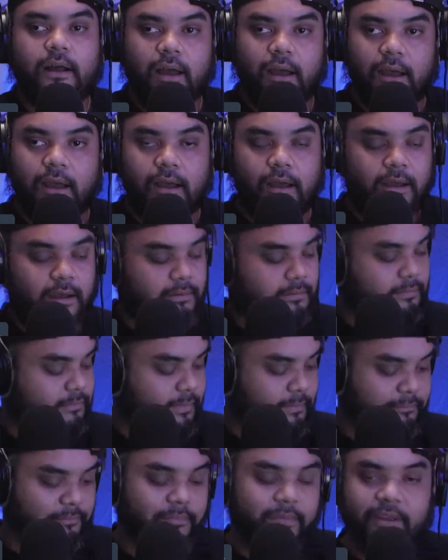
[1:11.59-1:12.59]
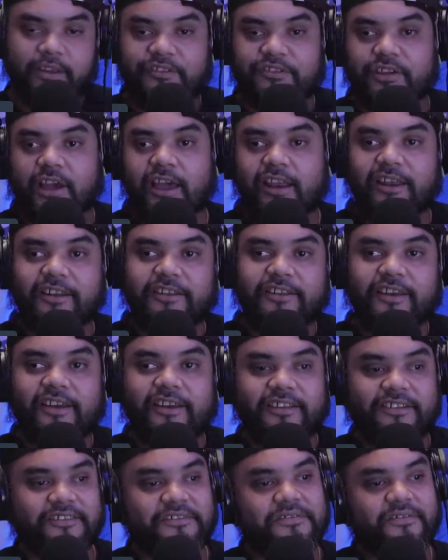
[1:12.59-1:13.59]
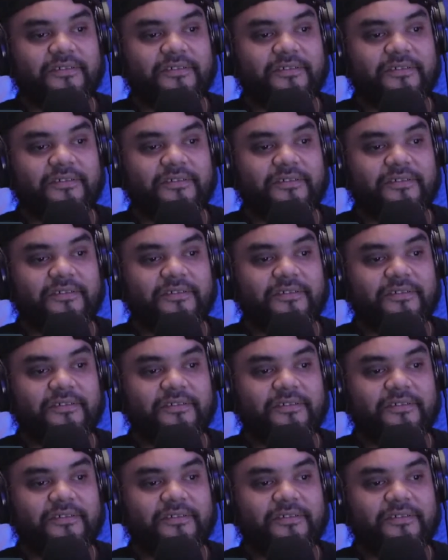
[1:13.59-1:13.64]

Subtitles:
I'm excited to,